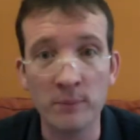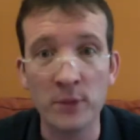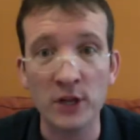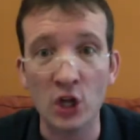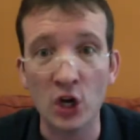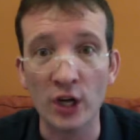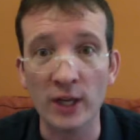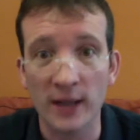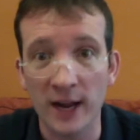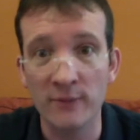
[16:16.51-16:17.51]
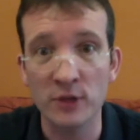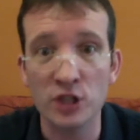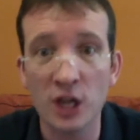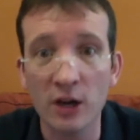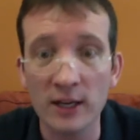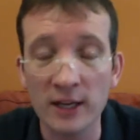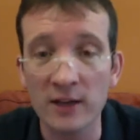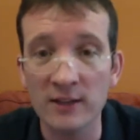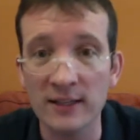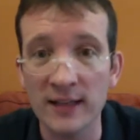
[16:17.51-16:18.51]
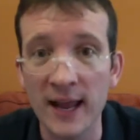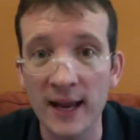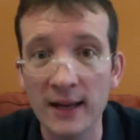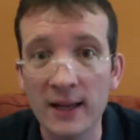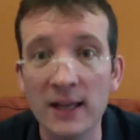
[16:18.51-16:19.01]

been learning and I've been sharing here today.